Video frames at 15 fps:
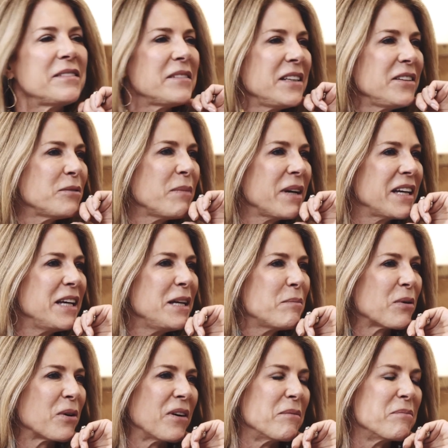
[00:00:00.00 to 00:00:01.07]
he's my
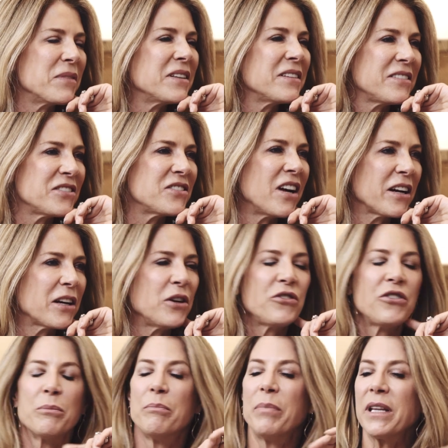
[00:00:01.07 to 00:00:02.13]
keeper. I'm just not
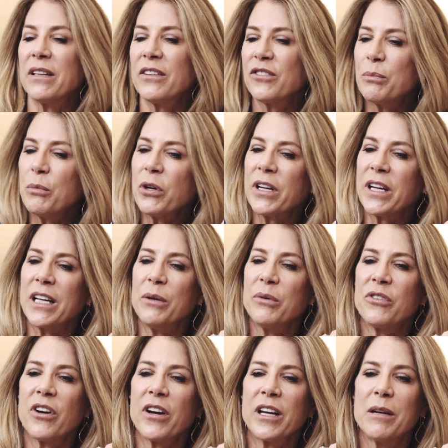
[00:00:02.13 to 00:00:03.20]
coach him. But this morning he
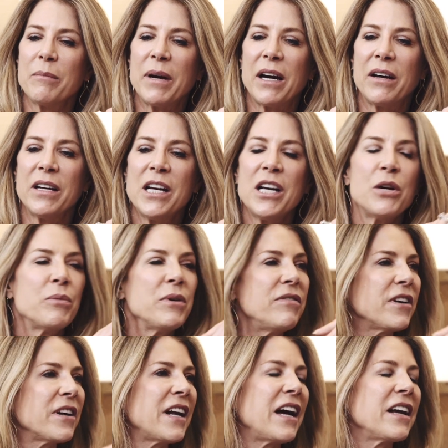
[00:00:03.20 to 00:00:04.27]
was talking about, we
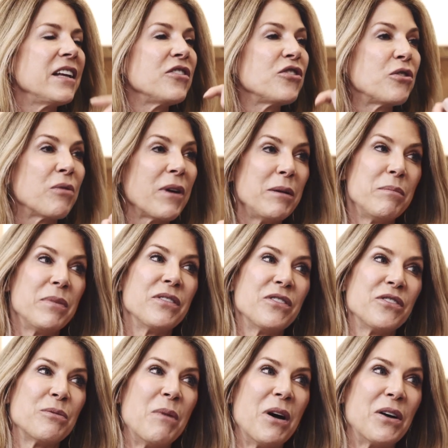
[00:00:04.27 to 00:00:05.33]
figured out his great
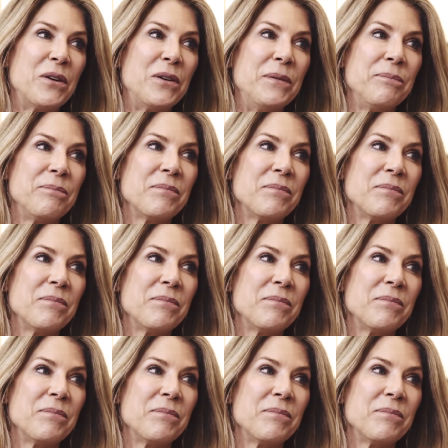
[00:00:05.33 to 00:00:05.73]
business model.